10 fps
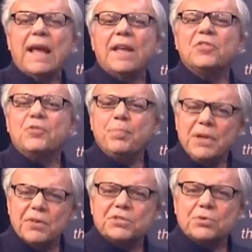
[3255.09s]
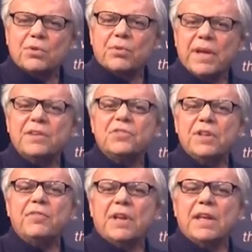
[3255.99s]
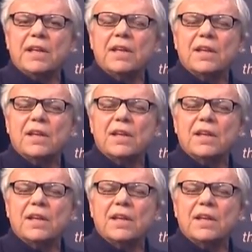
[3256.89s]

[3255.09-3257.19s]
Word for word: and spiritual creativity